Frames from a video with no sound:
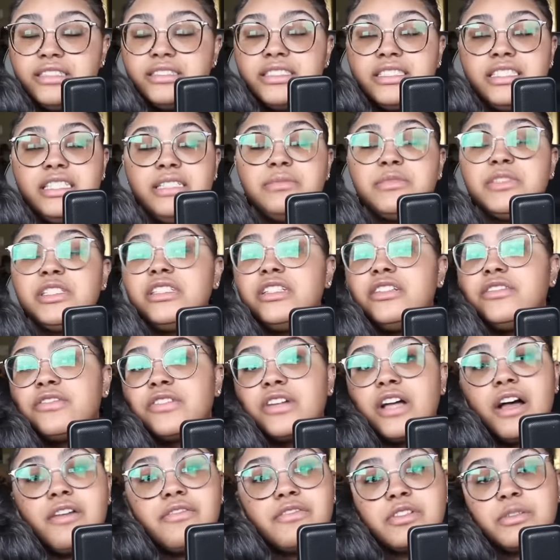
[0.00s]
seem to live
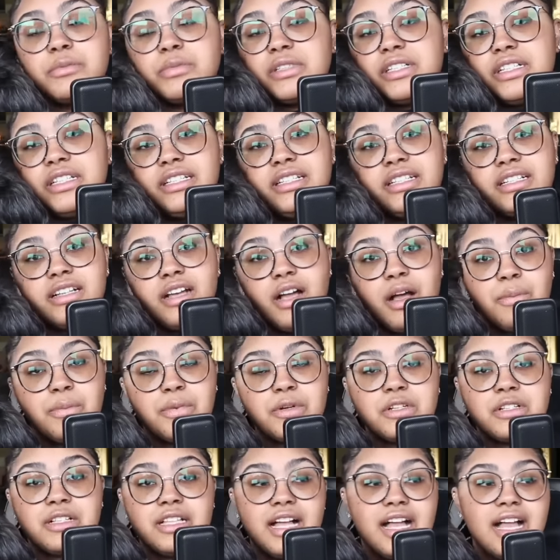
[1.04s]
comfortably in
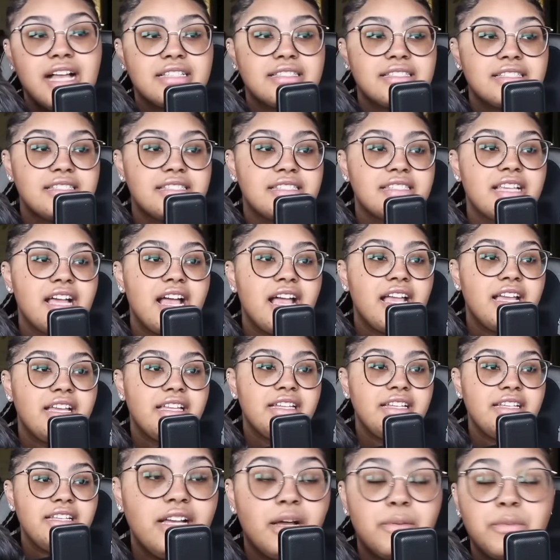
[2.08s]
upper-class
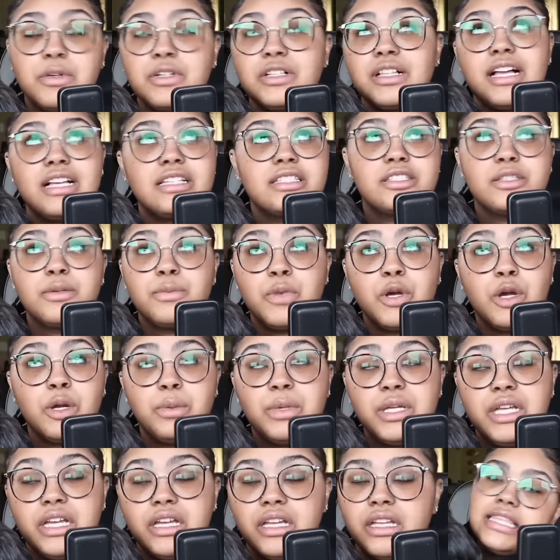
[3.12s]
society, upper-class
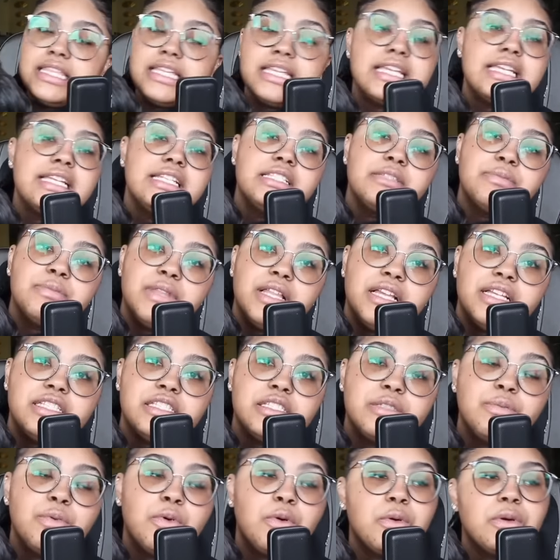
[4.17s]
suburbia. The kids play
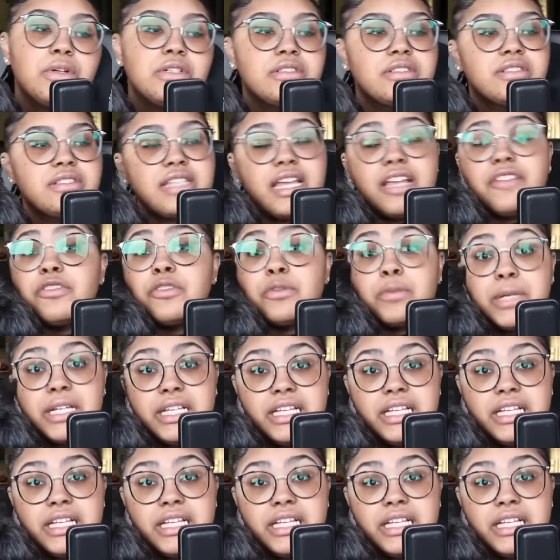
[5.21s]
sports. They have 3